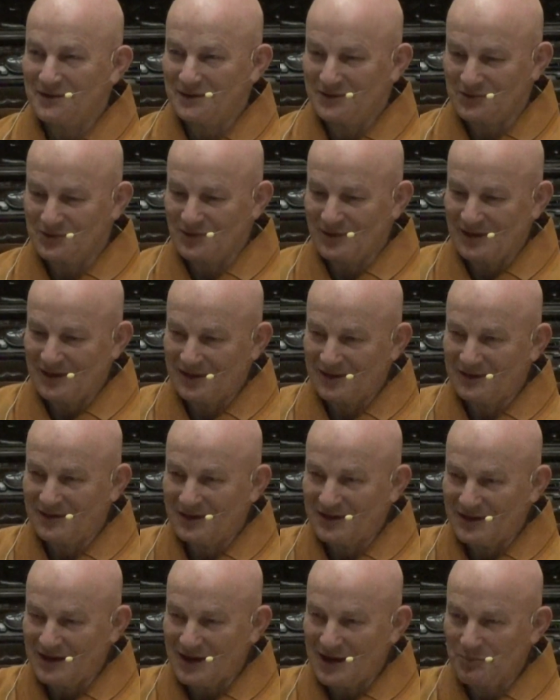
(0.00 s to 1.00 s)
you are
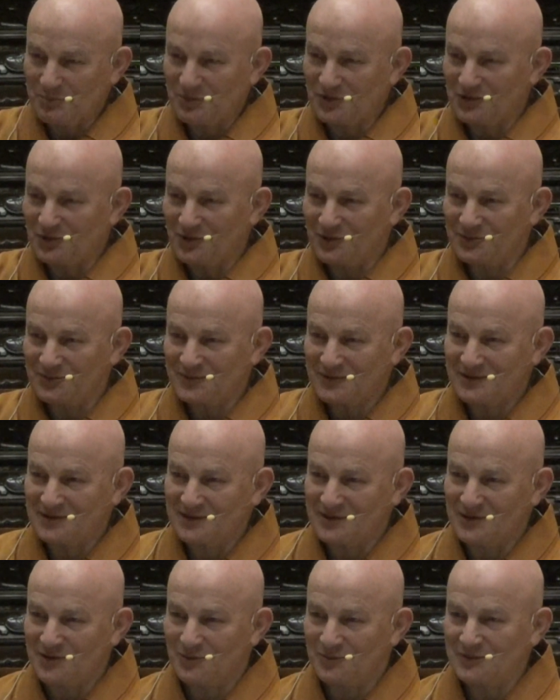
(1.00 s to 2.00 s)
absorbed in
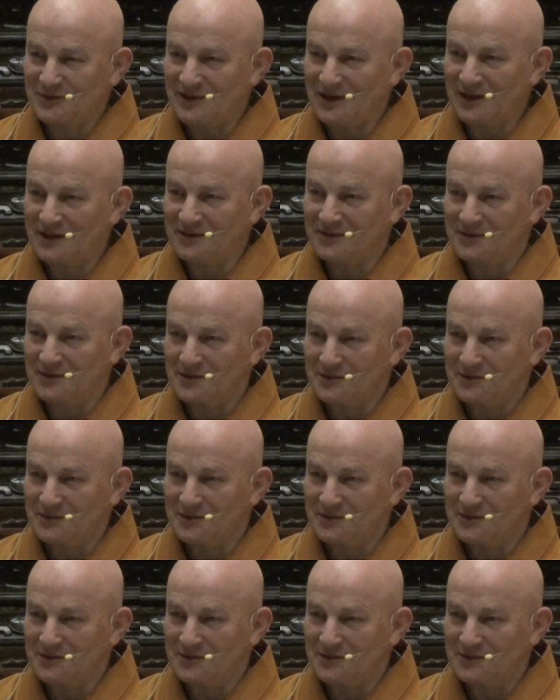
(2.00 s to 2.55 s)
the object.